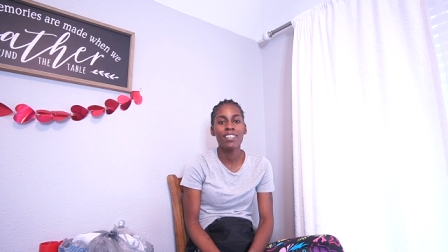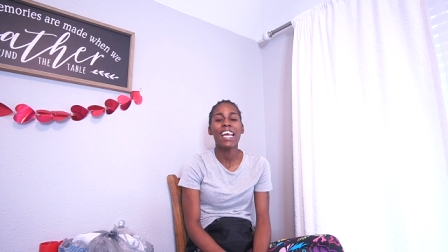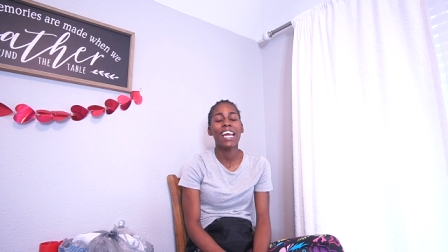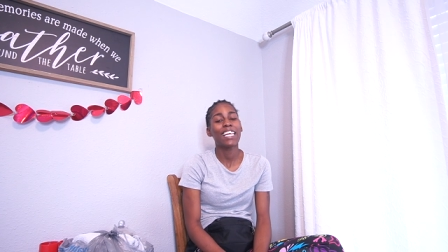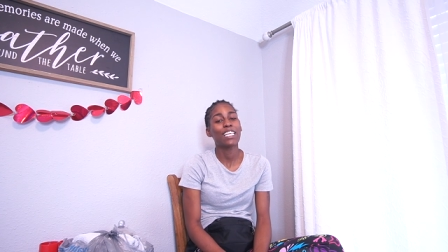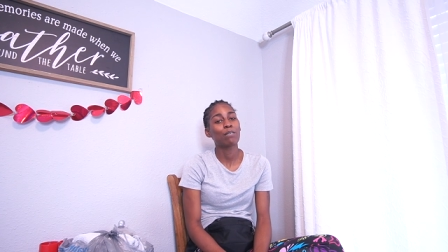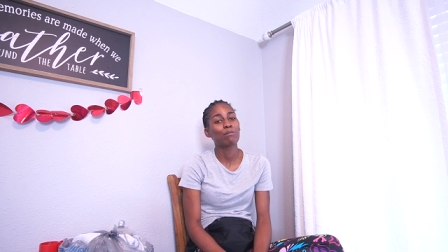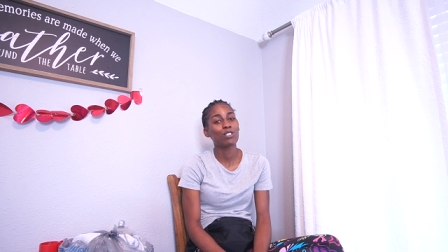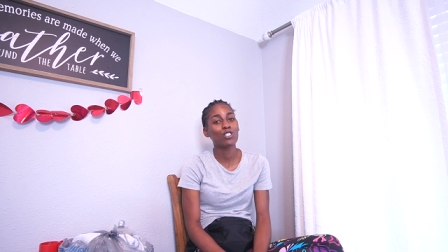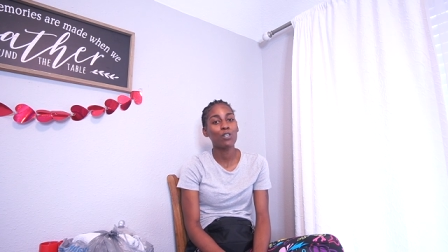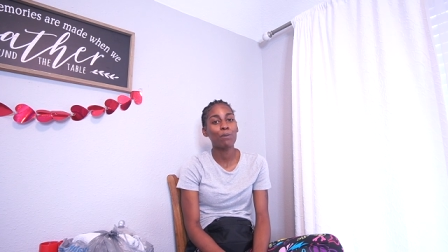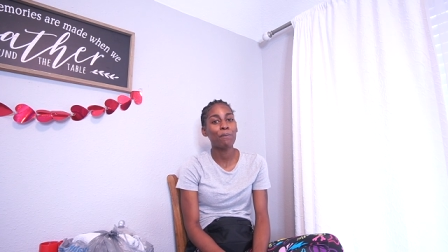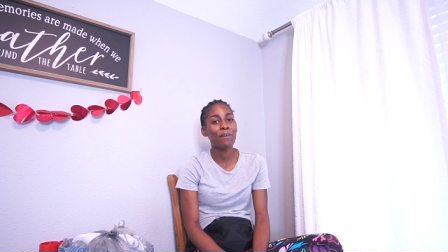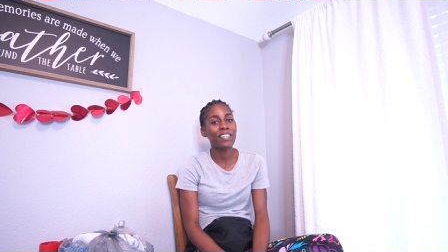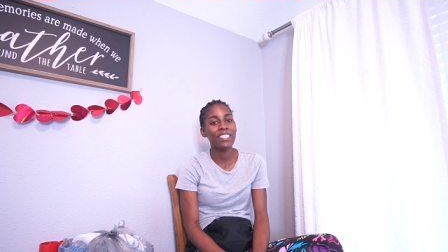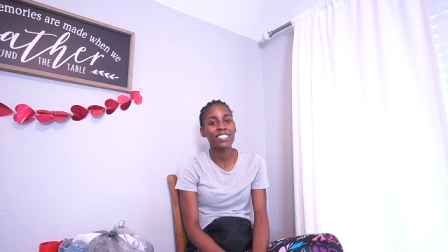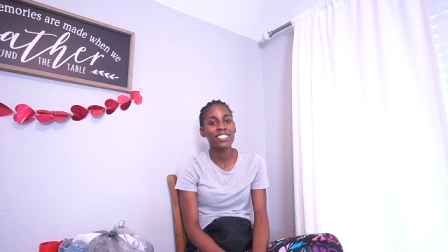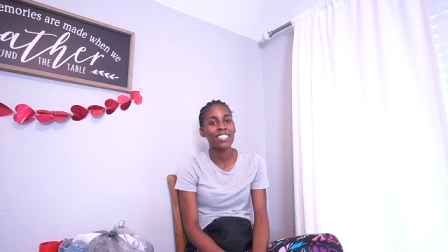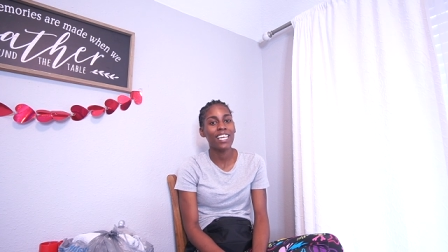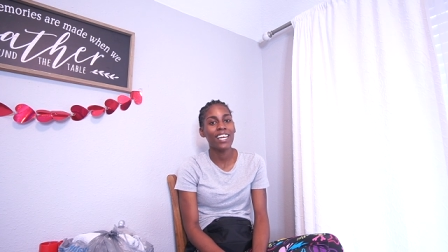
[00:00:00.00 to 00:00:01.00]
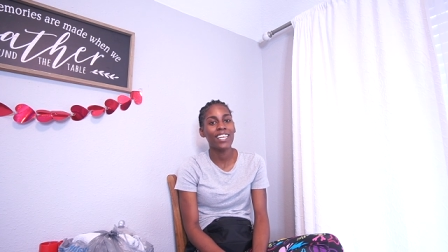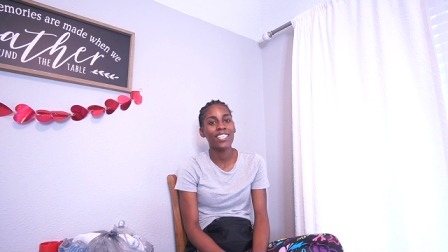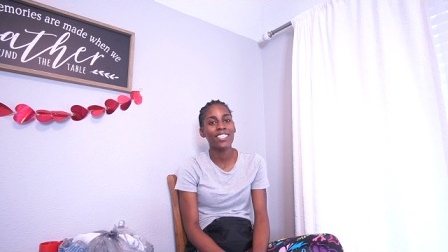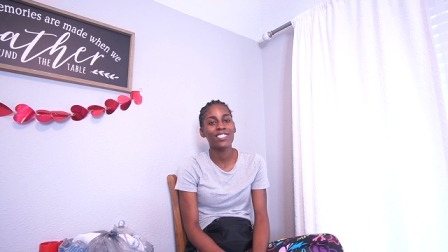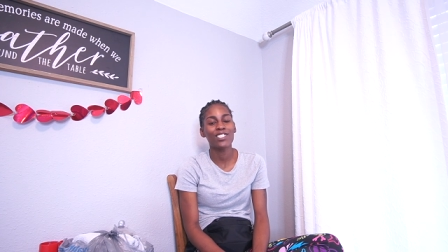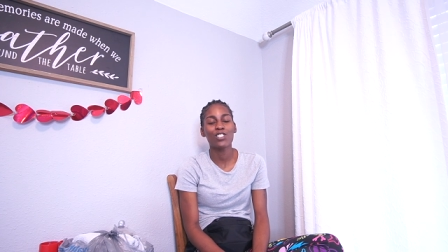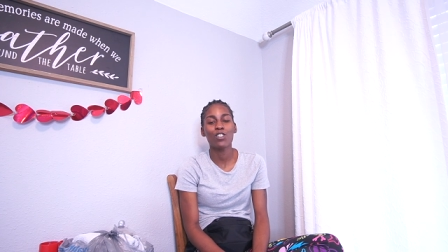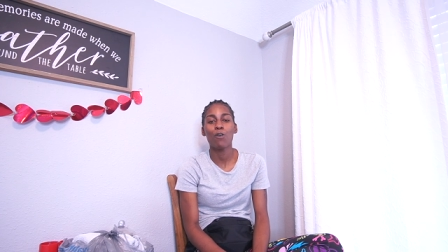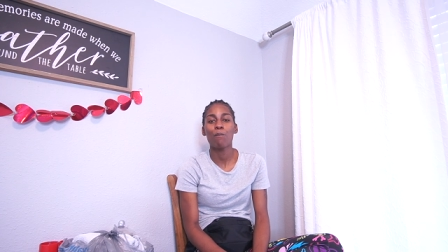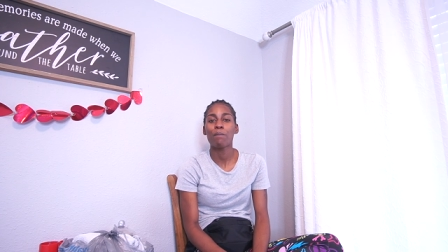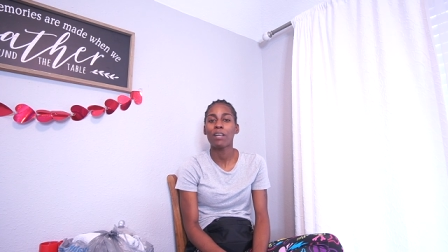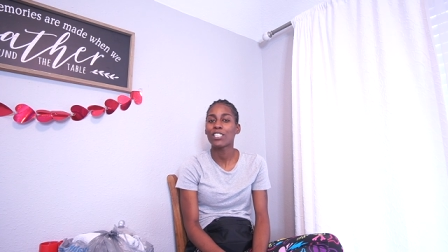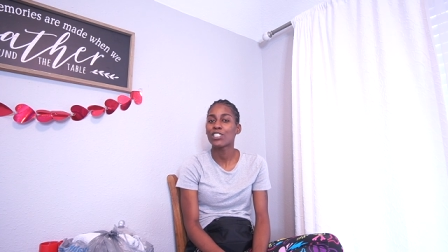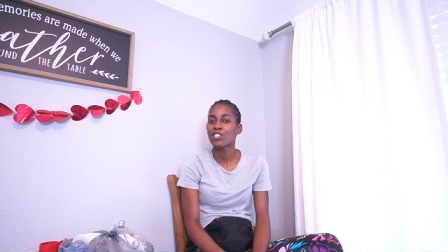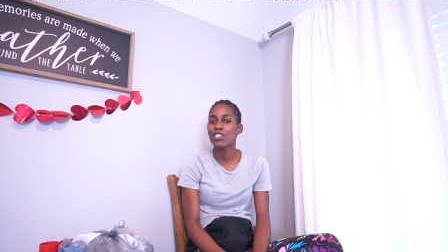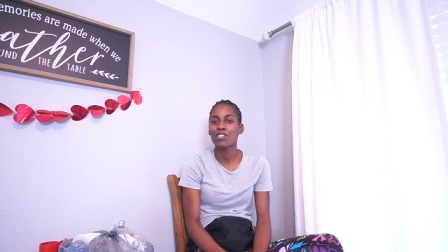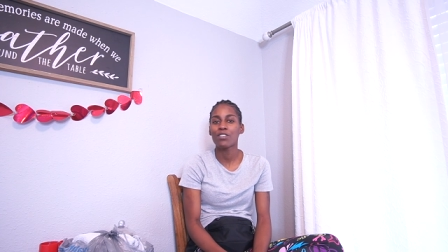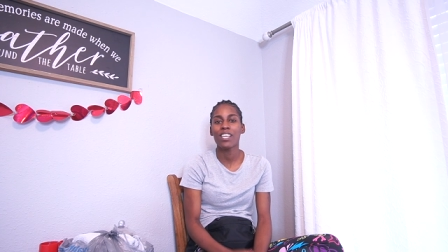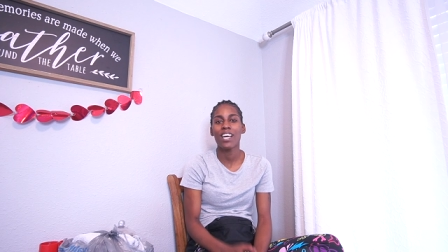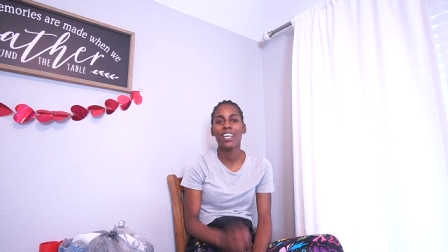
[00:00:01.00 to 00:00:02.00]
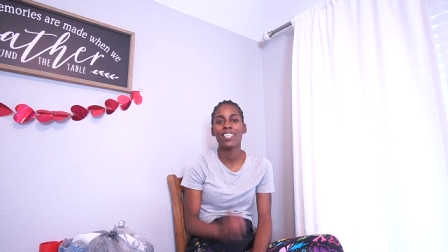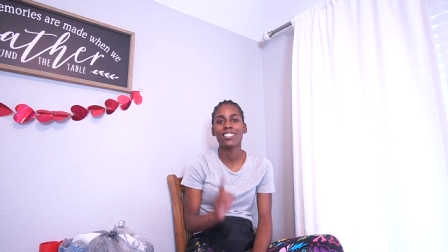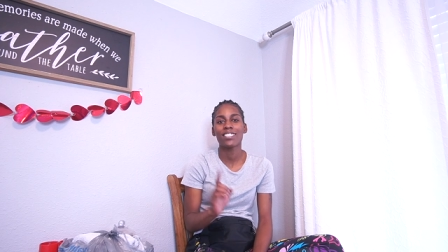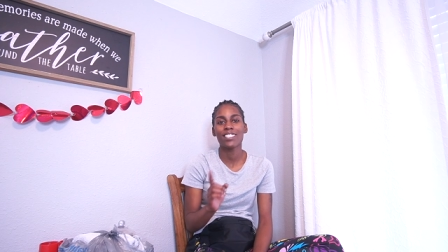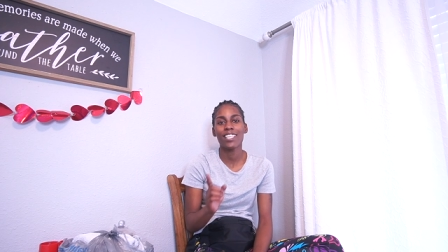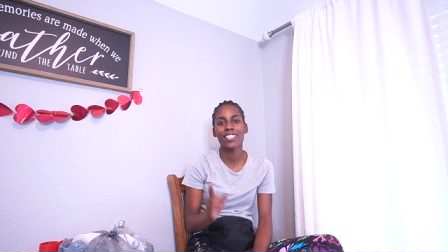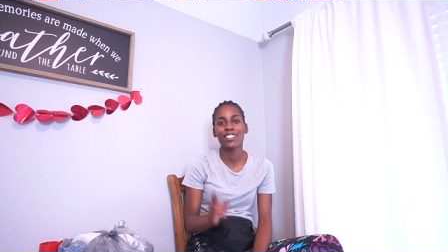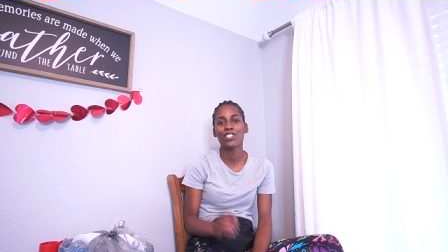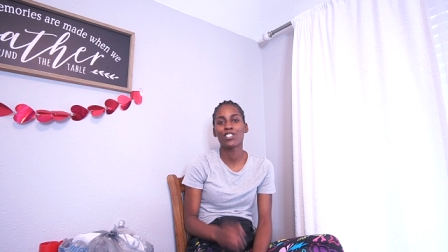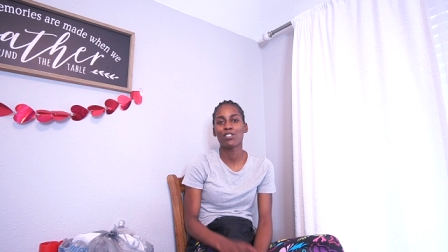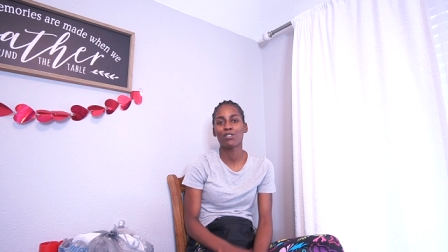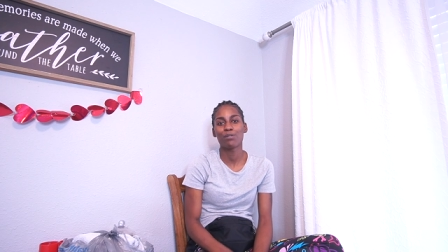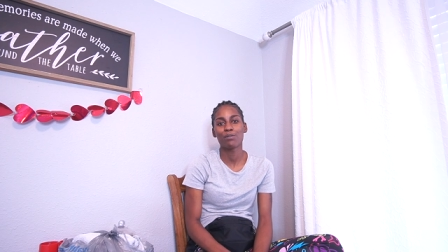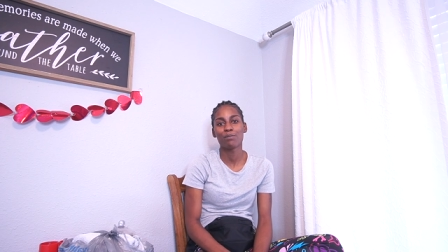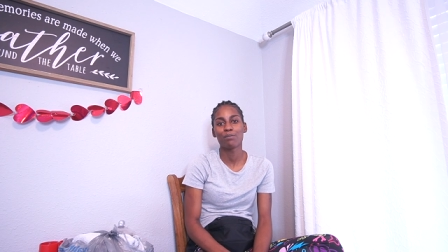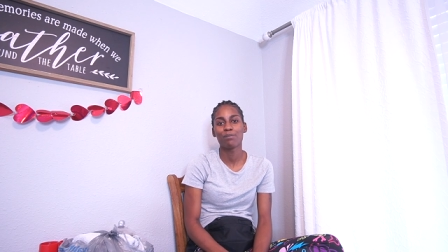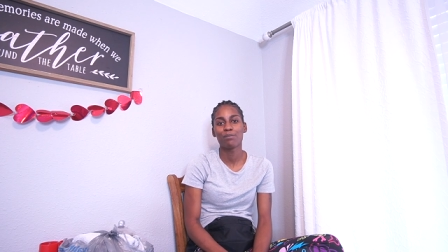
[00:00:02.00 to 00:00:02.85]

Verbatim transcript: and I'm super excited, so make sure you guys stay tuned.